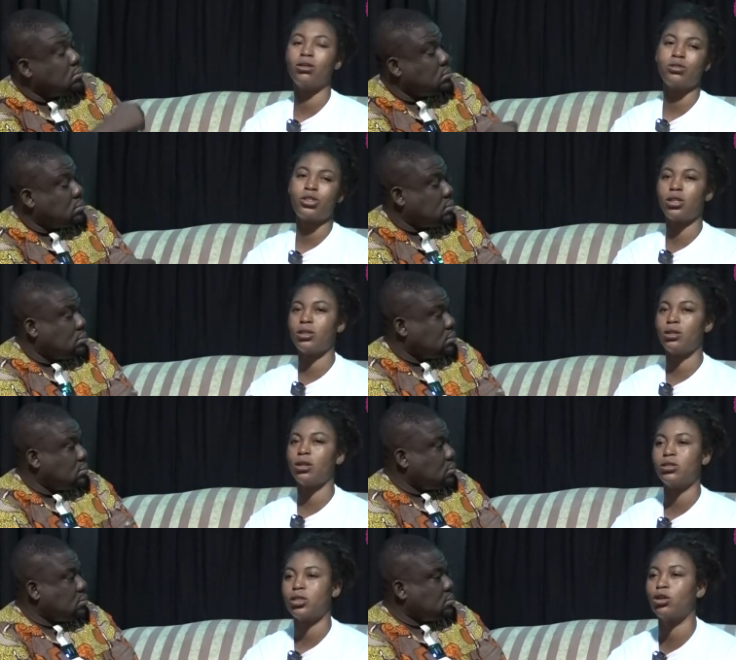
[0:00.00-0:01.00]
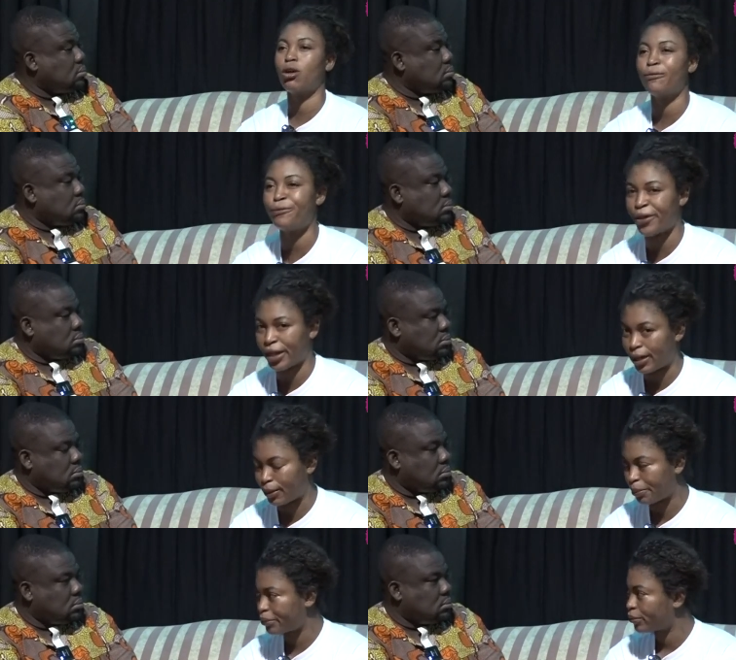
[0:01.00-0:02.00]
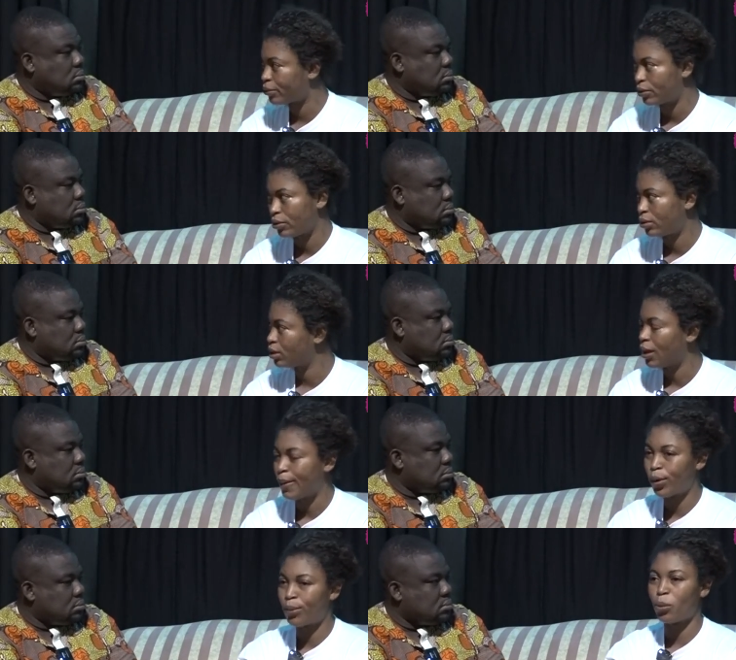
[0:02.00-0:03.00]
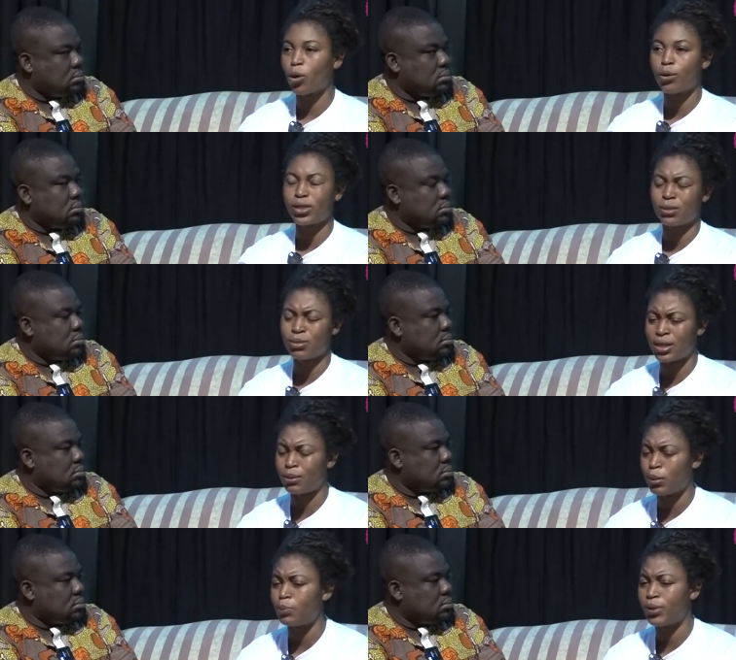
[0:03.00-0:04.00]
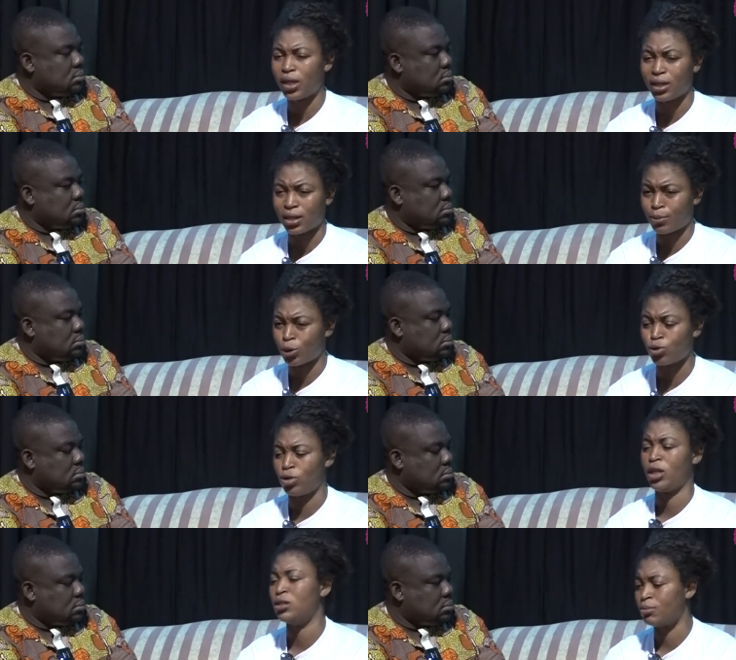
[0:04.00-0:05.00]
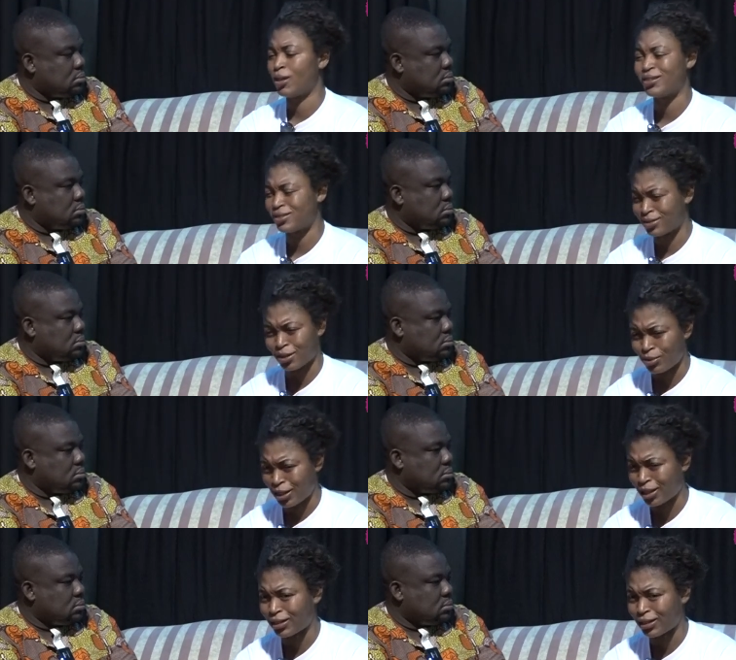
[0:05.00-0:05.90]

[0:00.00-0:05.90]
Speaker 1: She she got fed up. Oh, it's me, me, pay, I'm a good name, I'm